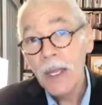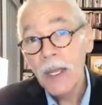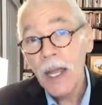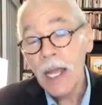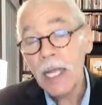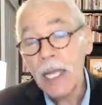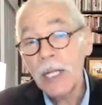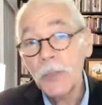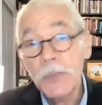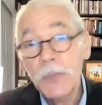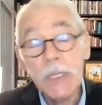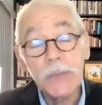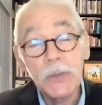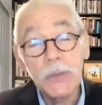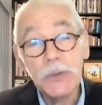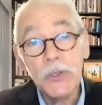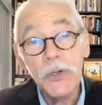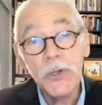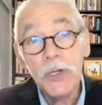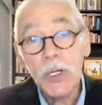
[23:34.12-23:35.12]
I help people
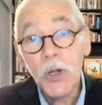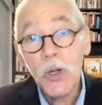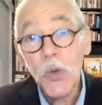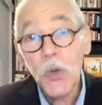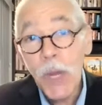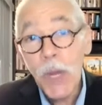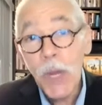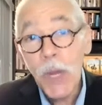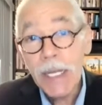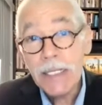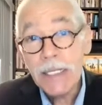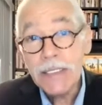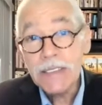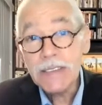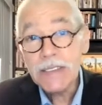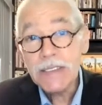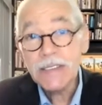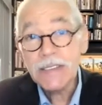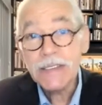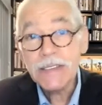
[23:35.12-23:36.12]
turn
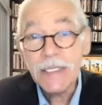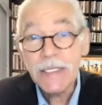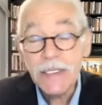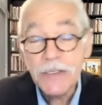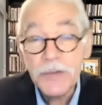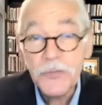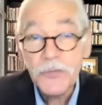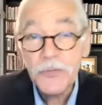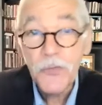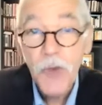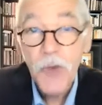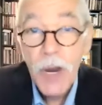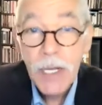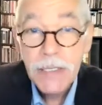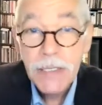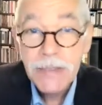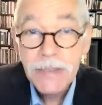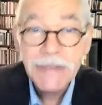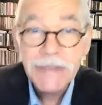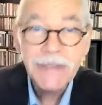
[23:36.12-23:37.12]
acquaintances into
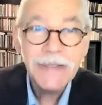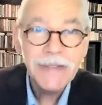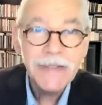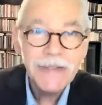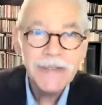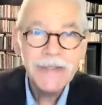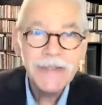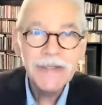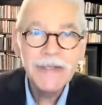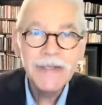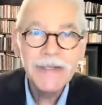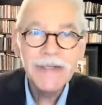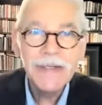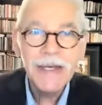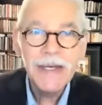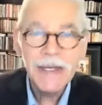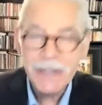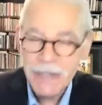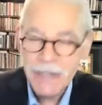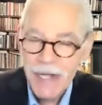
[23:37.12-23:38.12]
friends
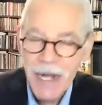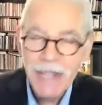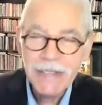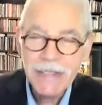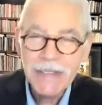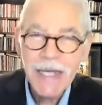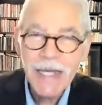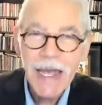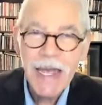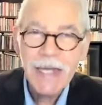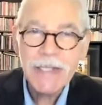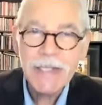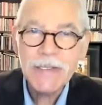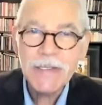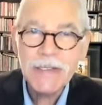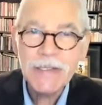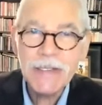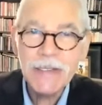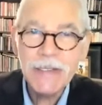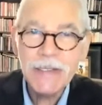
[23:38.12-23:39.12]
and
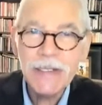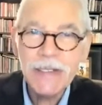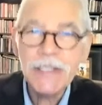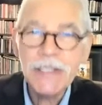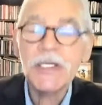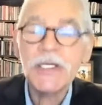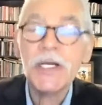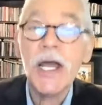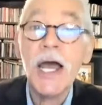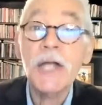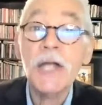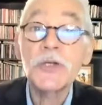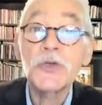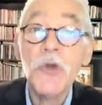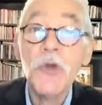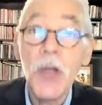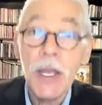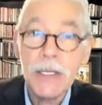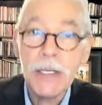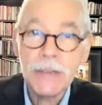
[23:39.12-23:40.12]
contacts into
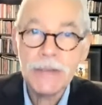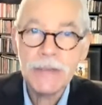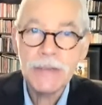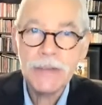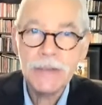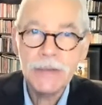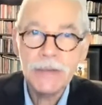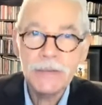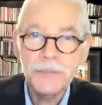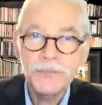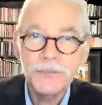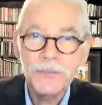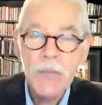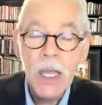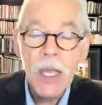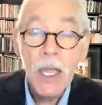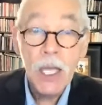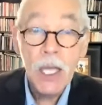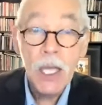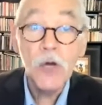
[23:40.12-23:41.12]
contracts.
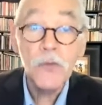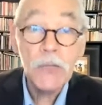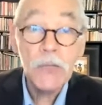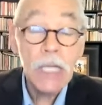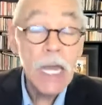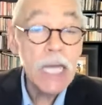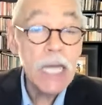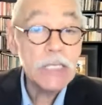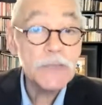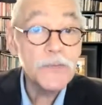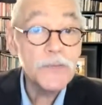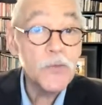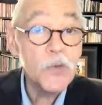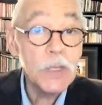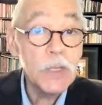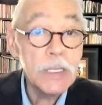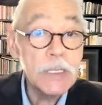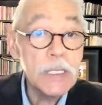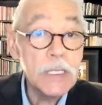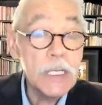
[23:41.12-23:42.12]
And over the last
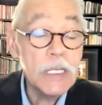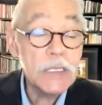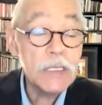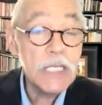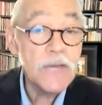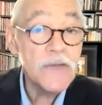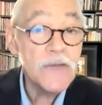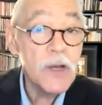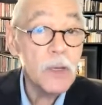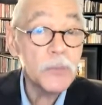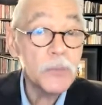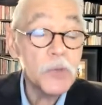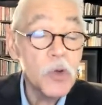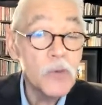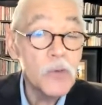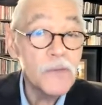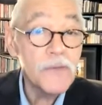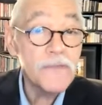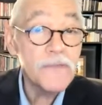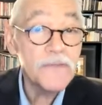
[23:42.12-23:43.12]
40 years, I've helped
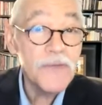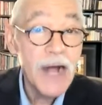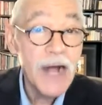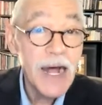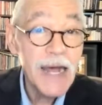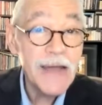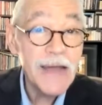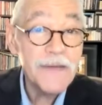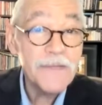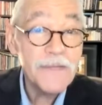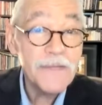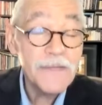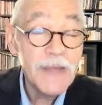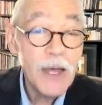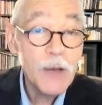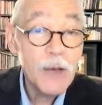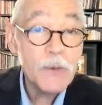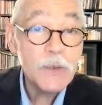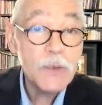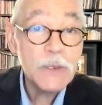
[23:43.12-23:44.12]
over
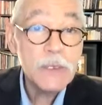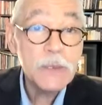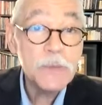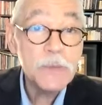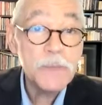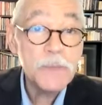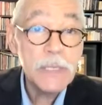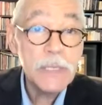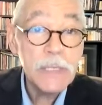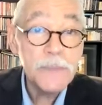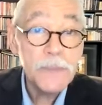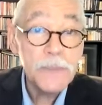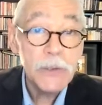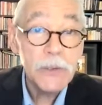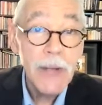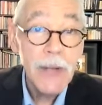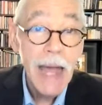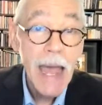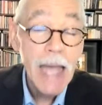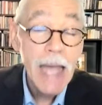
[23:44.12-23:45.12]
5,000
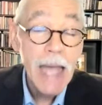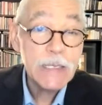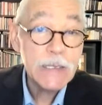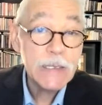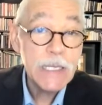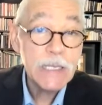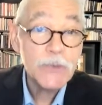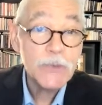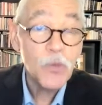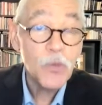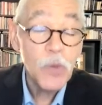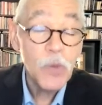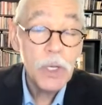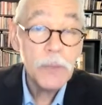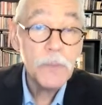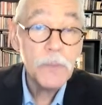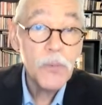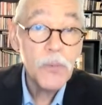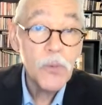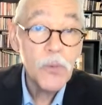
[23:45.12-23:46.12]
people access
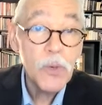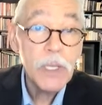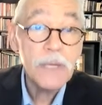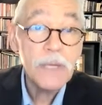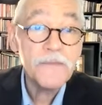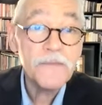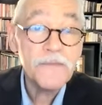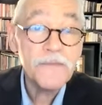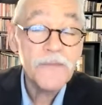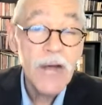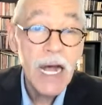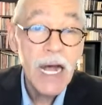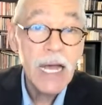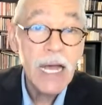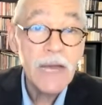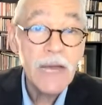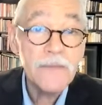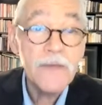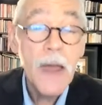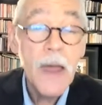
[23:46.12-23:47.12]

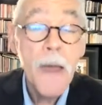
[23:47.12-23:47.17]
$1.5